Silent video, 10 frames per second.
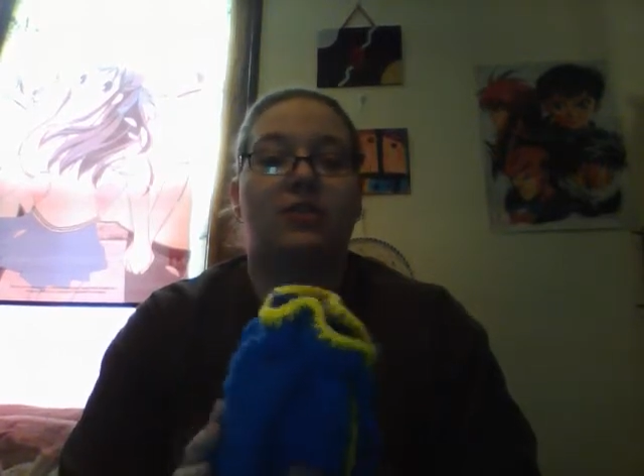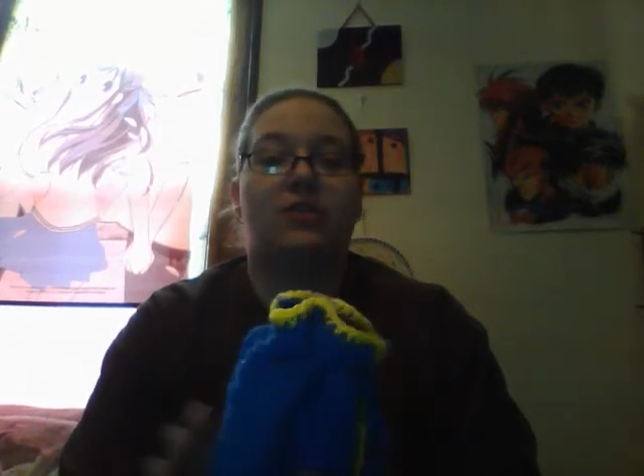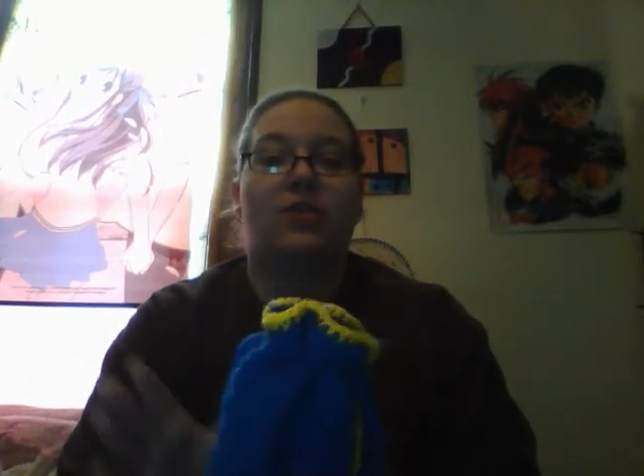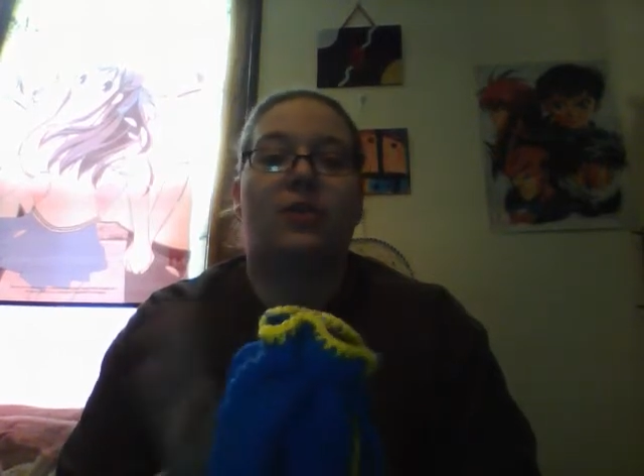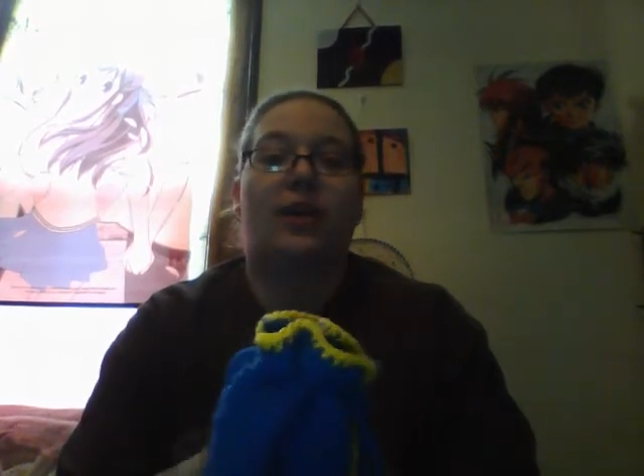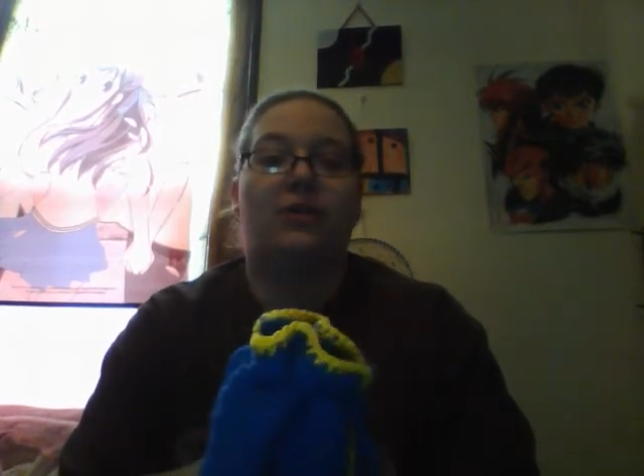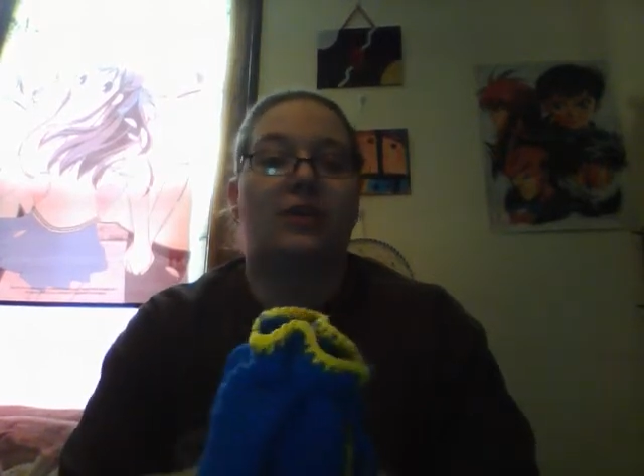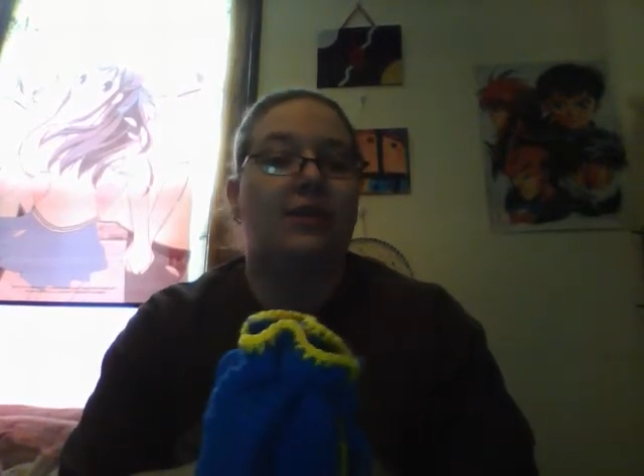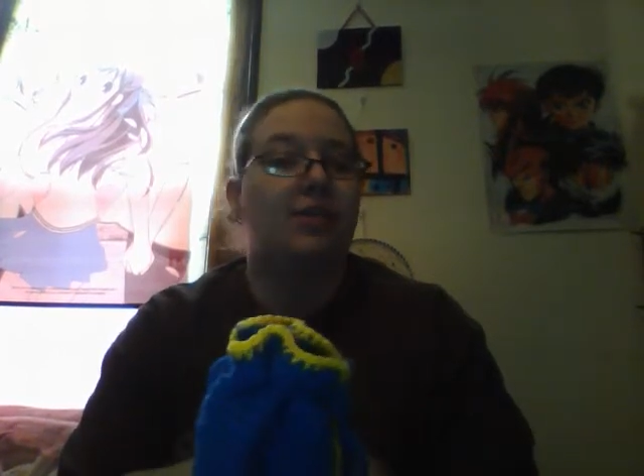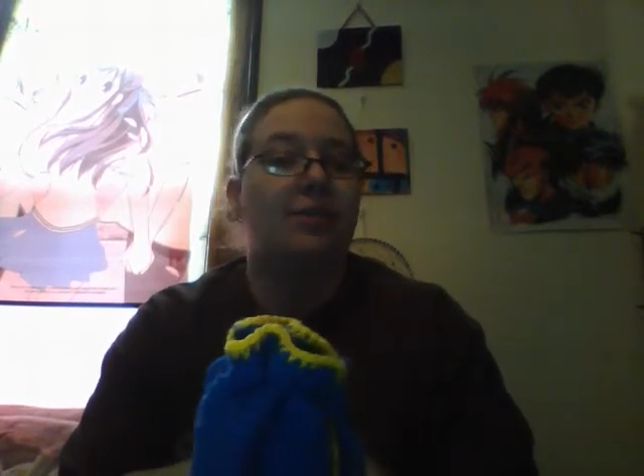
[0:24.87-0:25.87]
so I don't
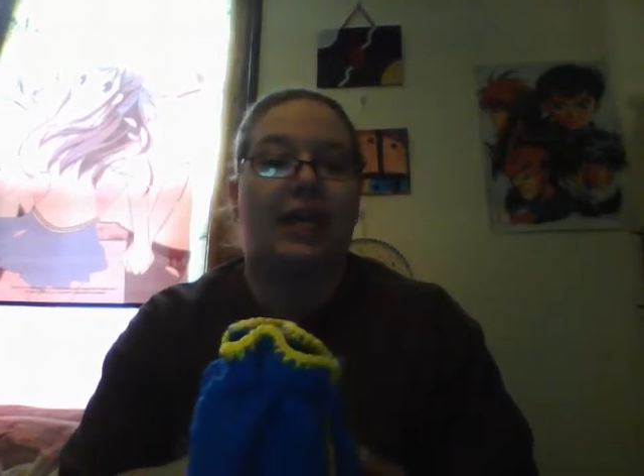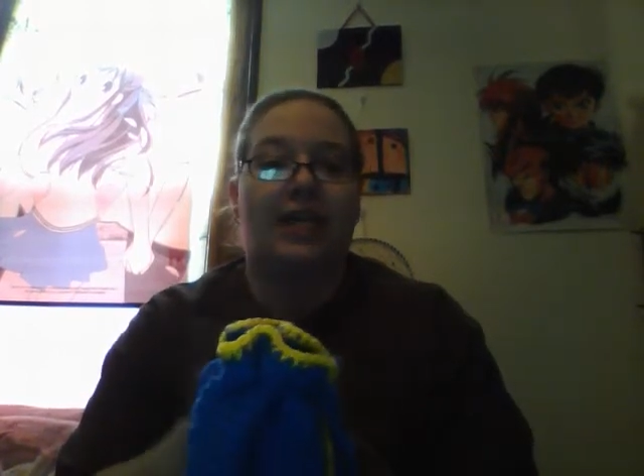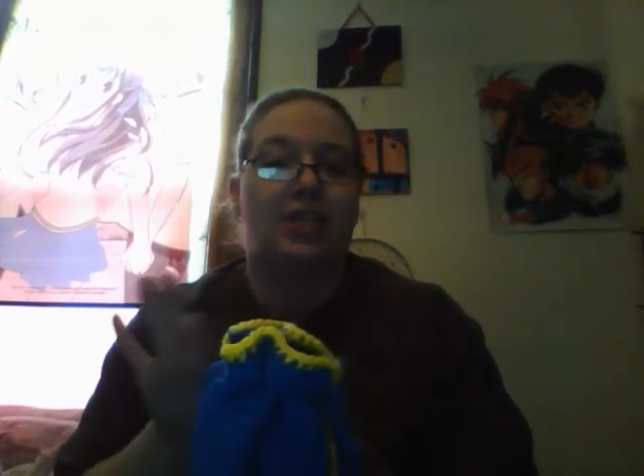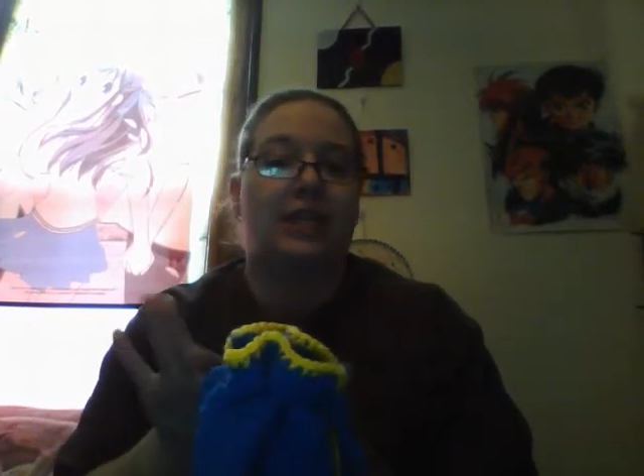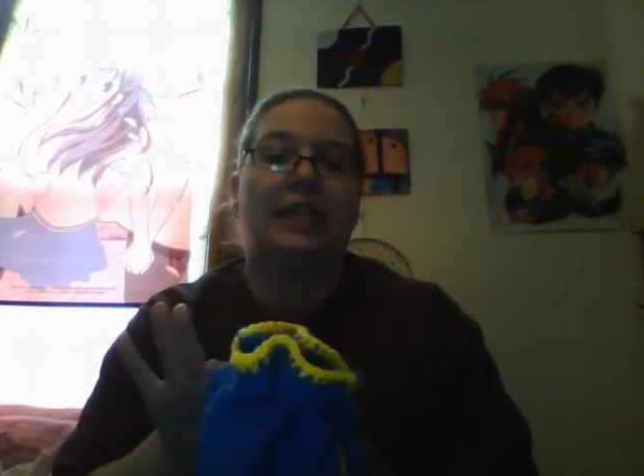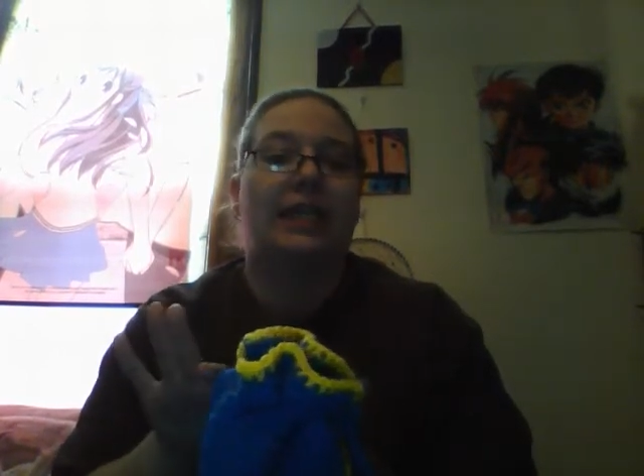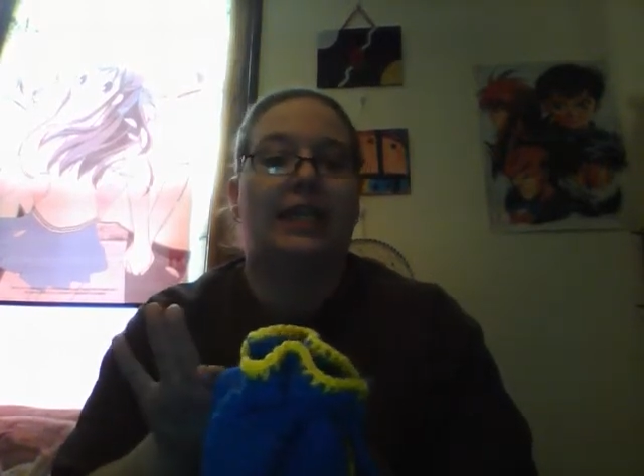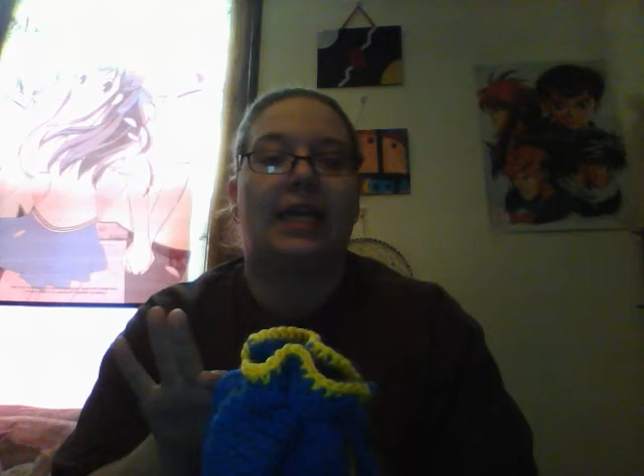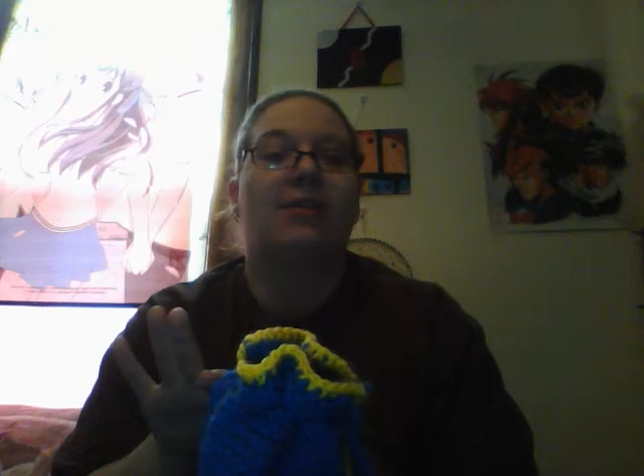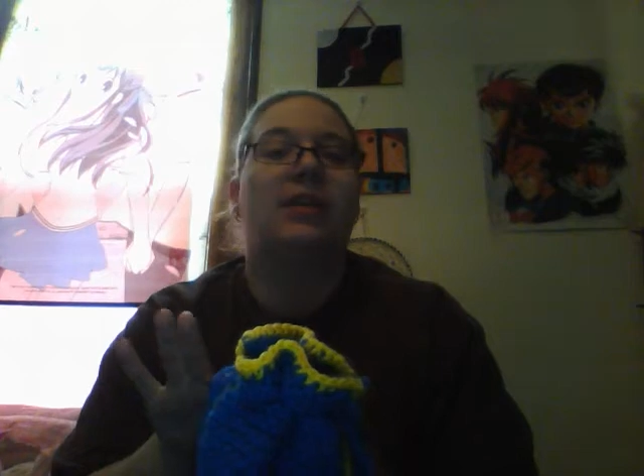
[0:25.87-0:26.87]
have the packaging that it
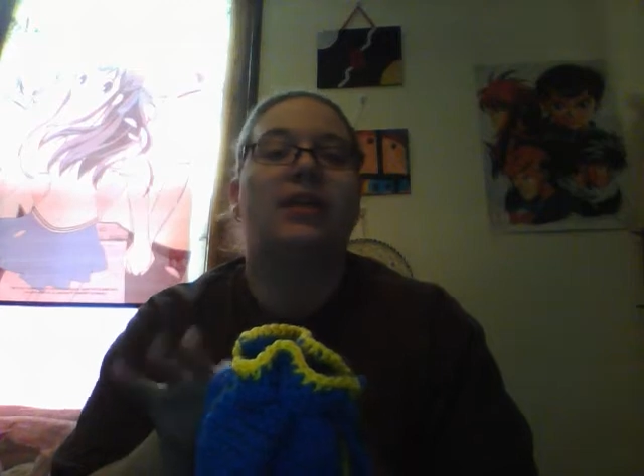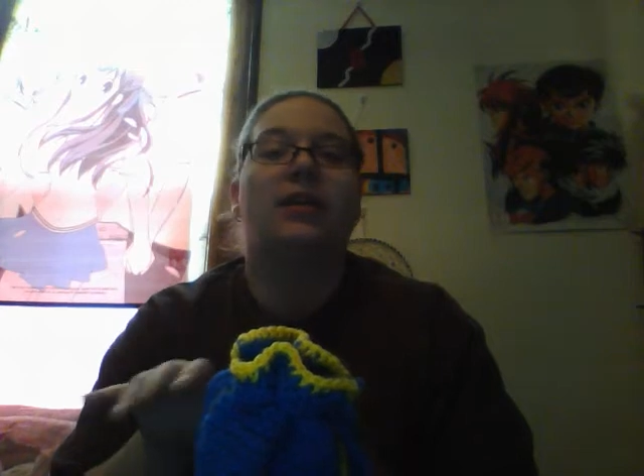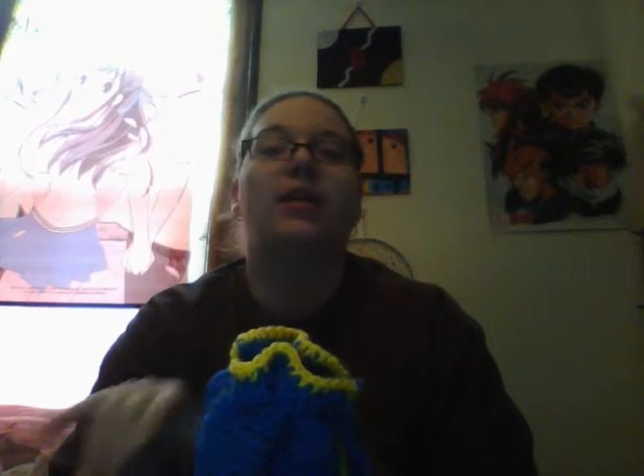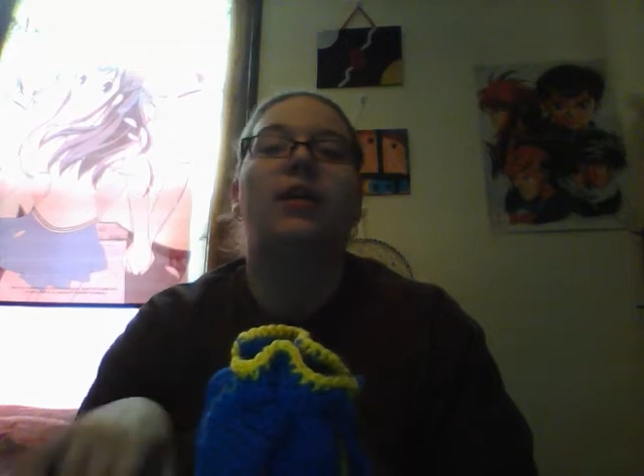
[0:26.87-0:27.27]
came in.